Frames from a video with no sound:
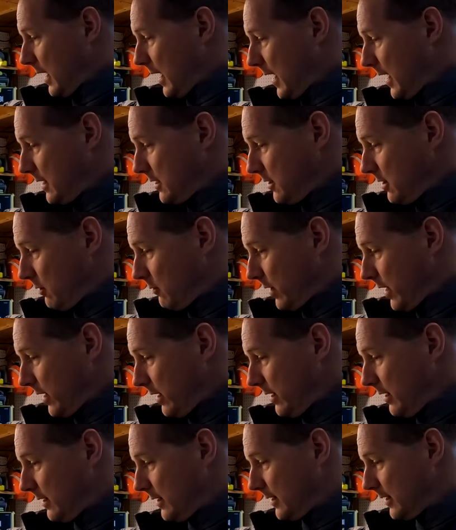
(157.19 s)
And you know
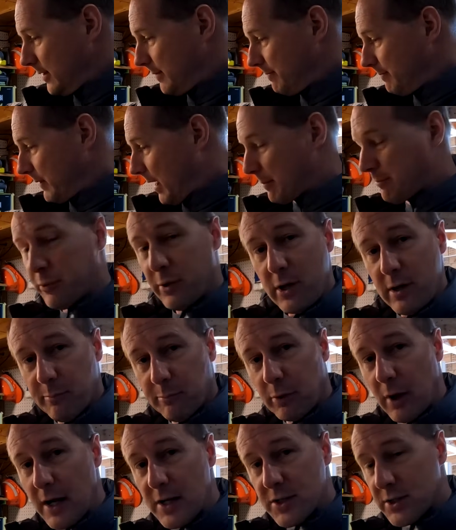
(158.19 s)
what? I'm pretty
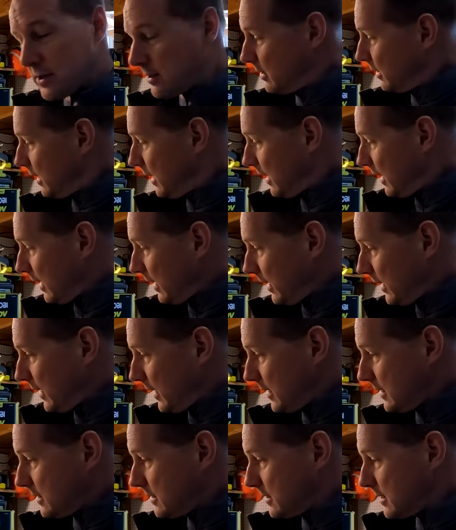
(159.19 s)
impressed.
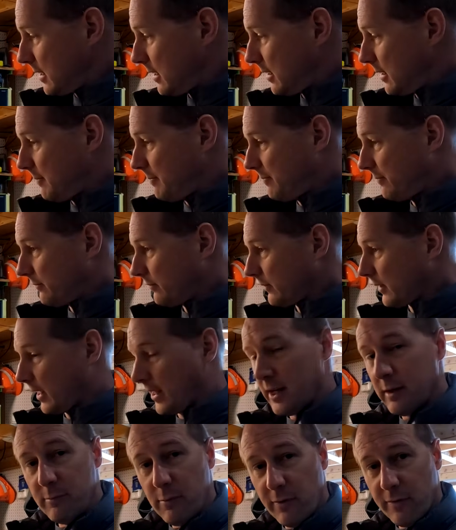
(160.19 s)

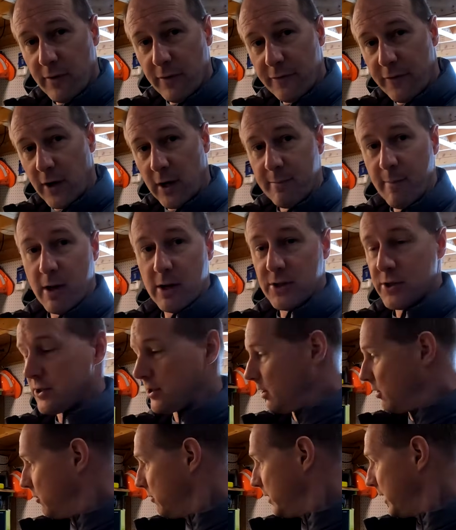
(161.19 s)
It'll move a fair amount of
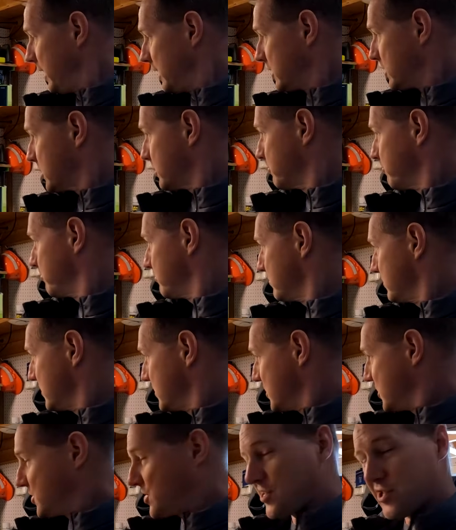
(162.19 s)
snow. It's
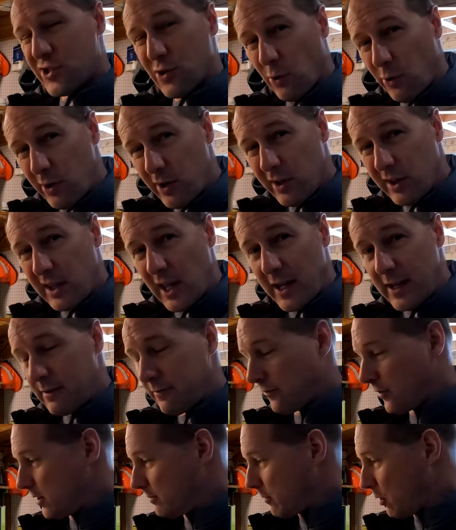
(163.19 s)
sort of
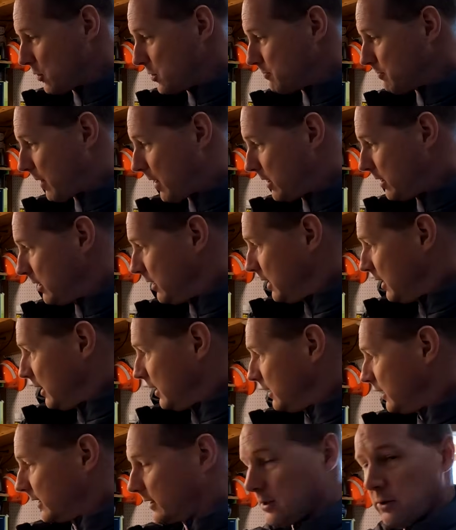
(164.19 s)
light for the most part.
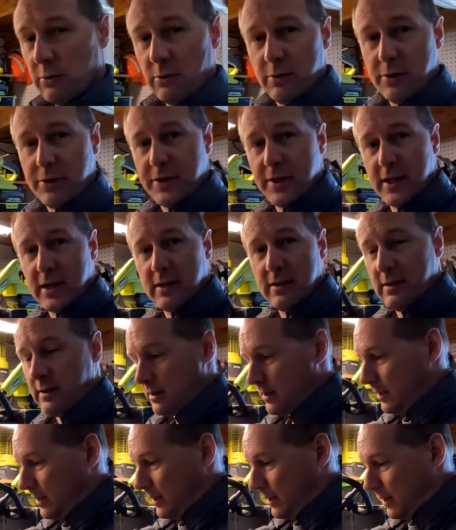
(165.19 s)
Like the whole thing
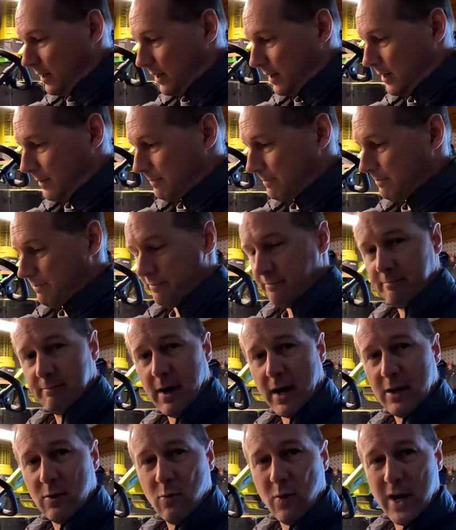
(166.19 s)

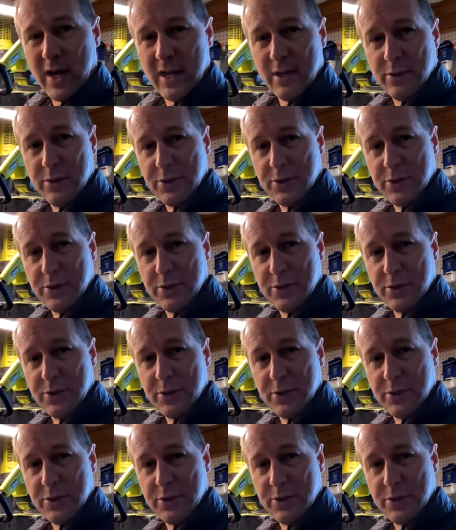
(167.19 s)
might weigh